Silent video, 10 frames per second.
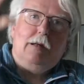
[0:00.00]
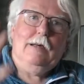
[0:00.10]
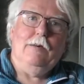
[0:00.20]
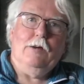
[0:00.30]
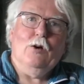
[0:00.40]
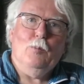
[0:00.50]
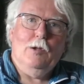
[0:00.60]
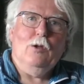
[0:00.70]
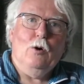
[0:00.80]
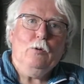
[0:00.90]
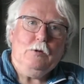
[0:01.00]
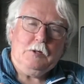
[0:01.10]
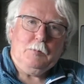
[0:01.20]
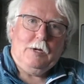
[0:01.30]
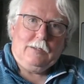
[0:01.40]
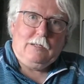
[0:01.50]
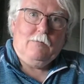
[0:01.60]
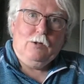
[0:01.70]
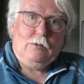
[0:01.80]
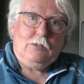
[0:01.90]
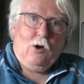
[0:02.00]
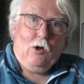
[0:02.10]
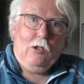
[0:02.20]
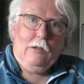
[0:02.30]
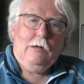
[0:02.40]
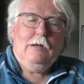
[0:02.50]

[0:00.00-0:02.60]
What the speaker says: If you go below, you can make yourself look tall.